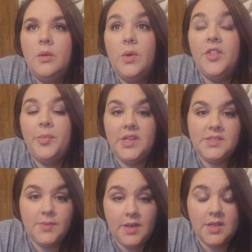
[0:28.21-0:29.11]
Well, the
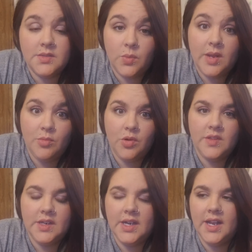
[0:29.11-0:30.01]
place we hunt's way more
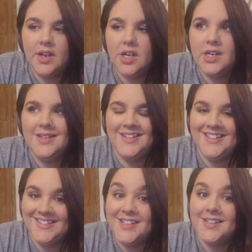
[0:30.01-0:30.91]
than an acre.
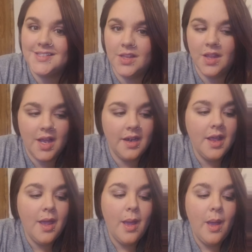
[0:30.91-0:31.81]
It's a lot.
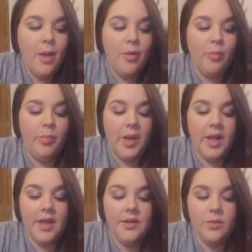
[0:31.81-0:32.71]

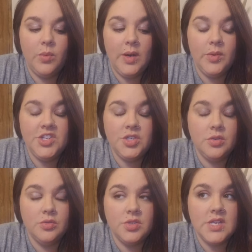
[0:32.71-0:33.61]
But where we
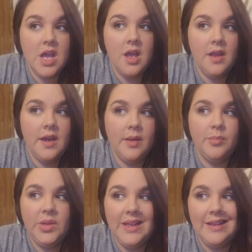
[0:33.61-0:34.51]
choose to hunt and
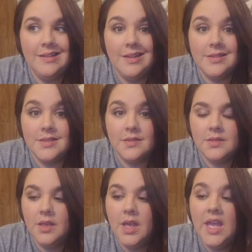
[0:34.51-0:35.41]
plant
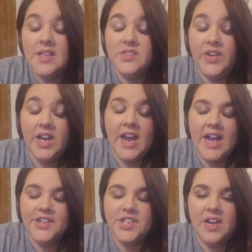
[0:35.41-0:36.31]
isn't. It's a very
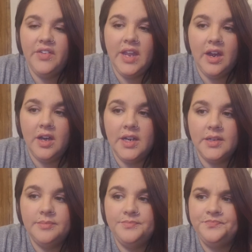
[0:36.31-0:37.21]
high traffic
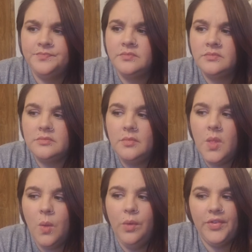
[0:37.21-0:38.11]
area.
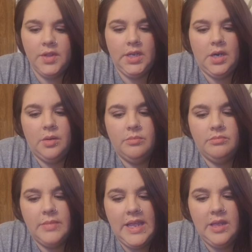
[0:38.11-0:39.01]
We've cleared
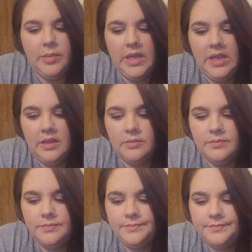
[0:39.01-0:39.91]
maybe
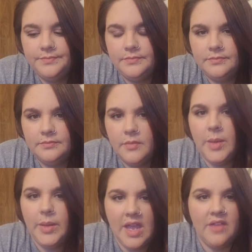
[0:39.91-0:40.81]

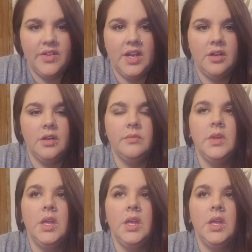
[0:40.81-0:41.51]
a half an acre.